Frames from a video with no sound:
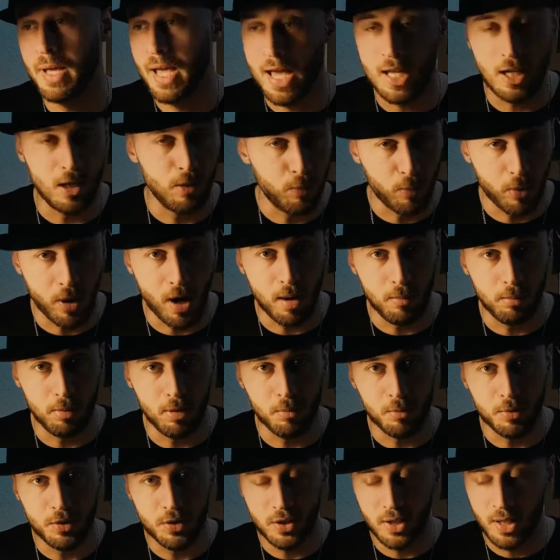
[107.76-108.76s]
any
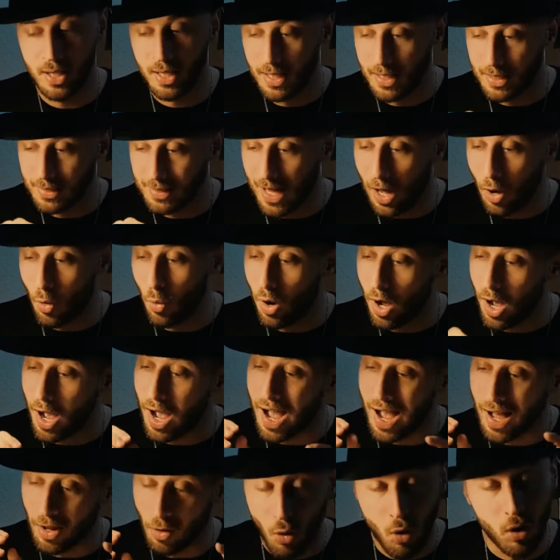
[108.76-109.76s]
problems. Now,
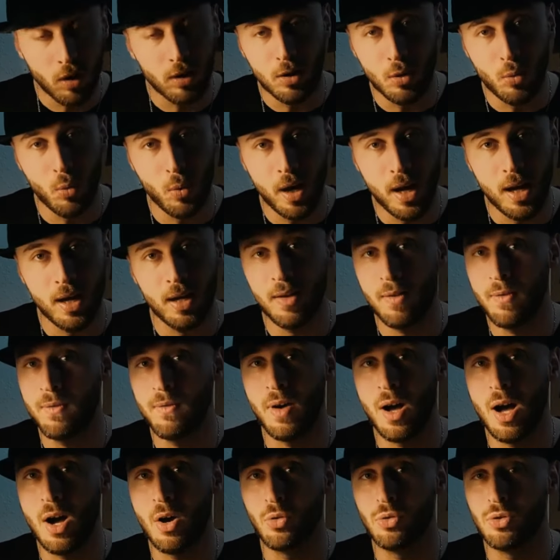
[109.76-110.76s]
along the way, he
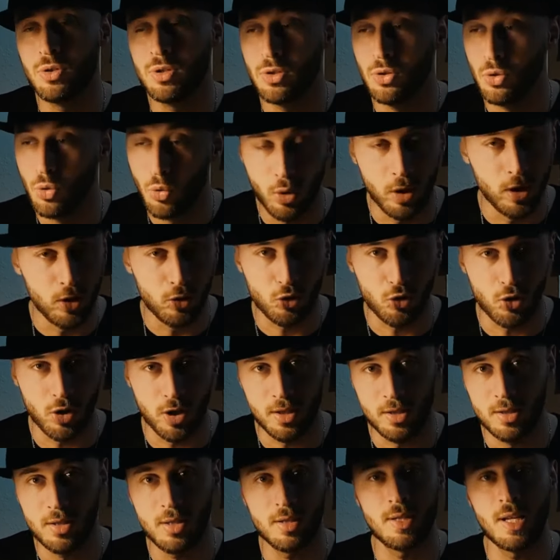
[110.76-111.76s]
found new
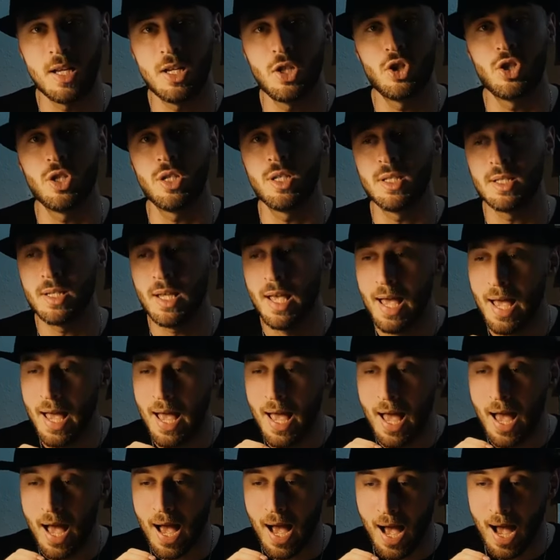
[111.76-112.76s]
interests such as
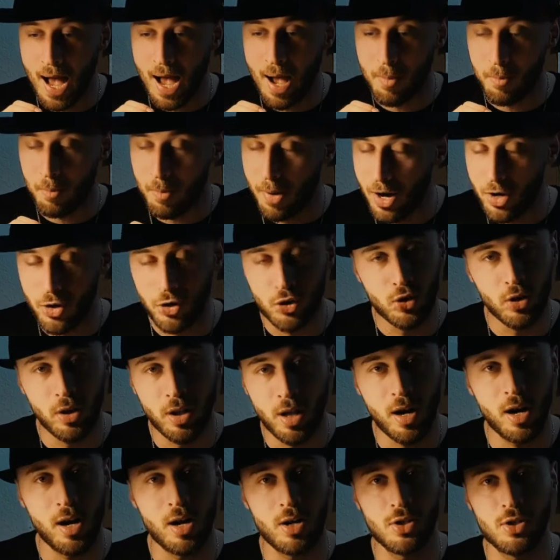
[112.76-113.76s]

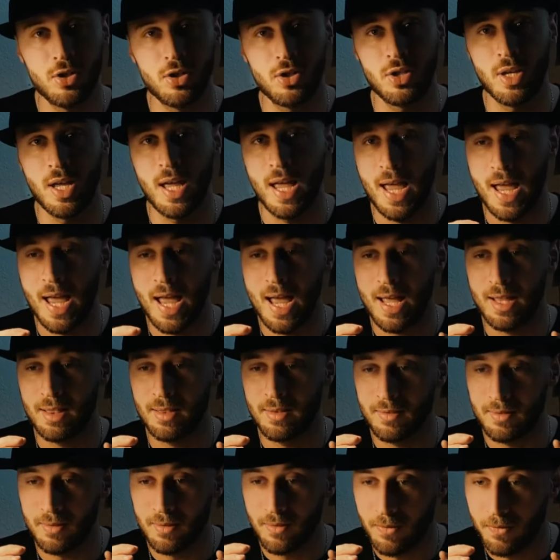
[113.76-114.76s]
martial arts
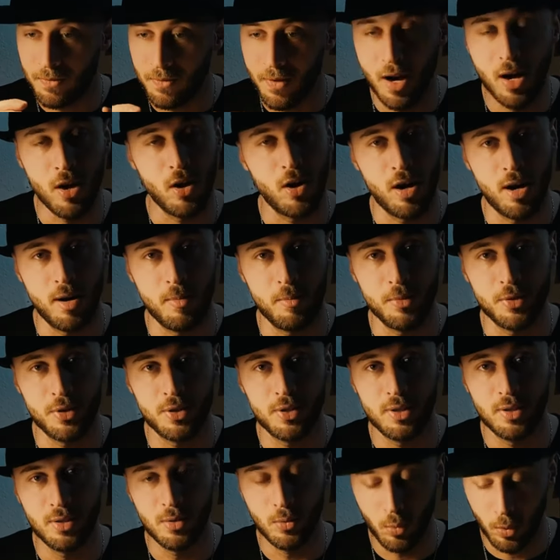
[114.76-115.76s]
and
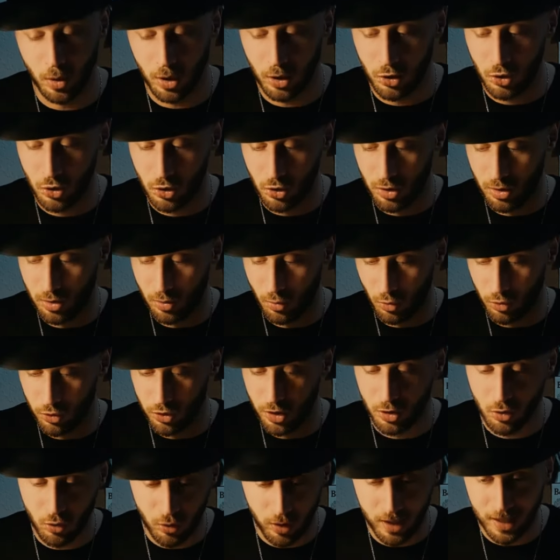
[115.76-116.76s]
firearms, which,
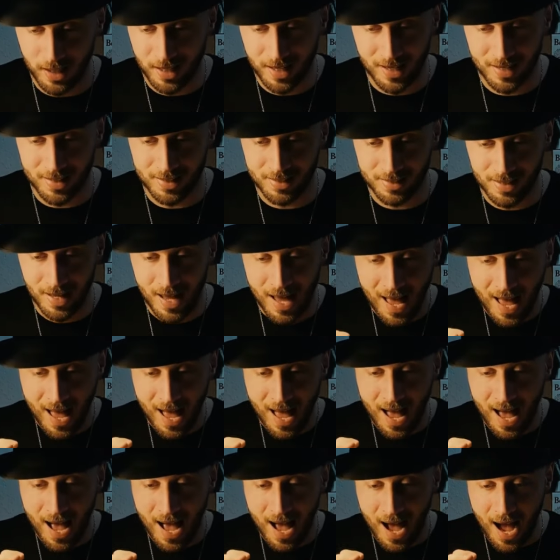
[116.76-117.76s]
considering his
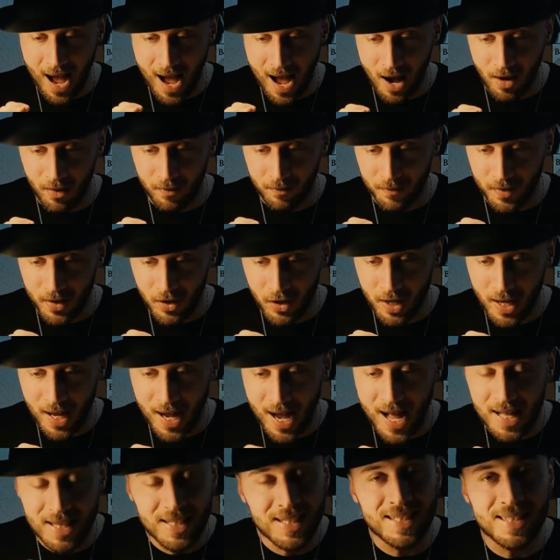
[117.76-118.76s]
very
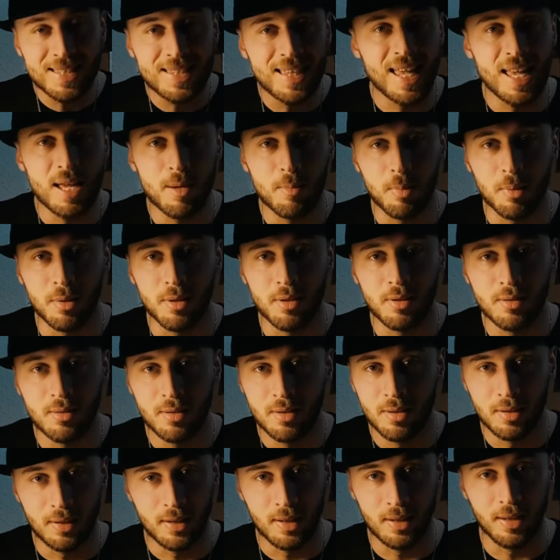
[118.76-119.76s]
unstable
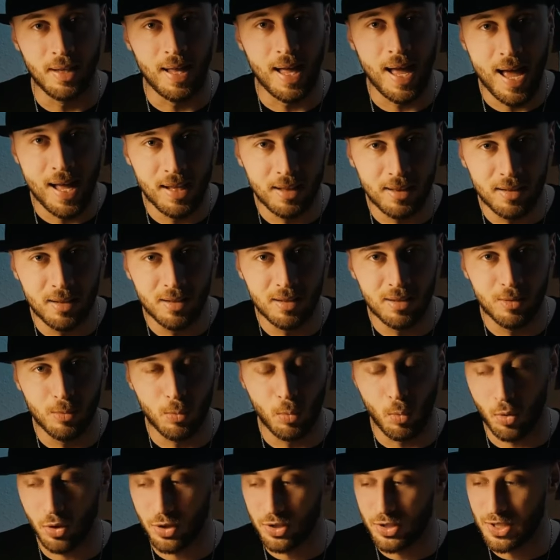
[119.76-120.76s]
little head,
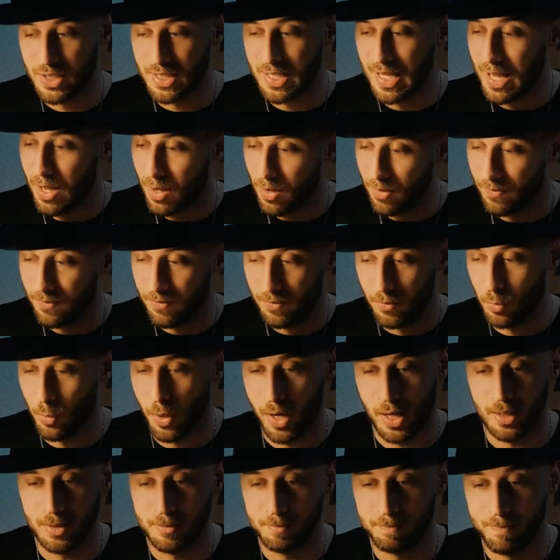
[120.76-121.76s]
was,
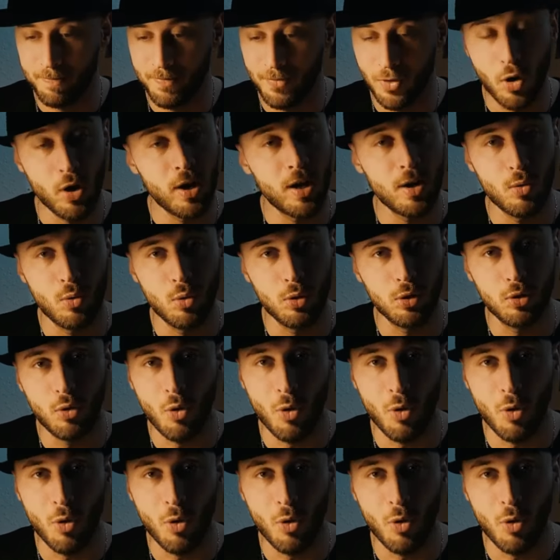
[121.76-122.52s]
well, not a good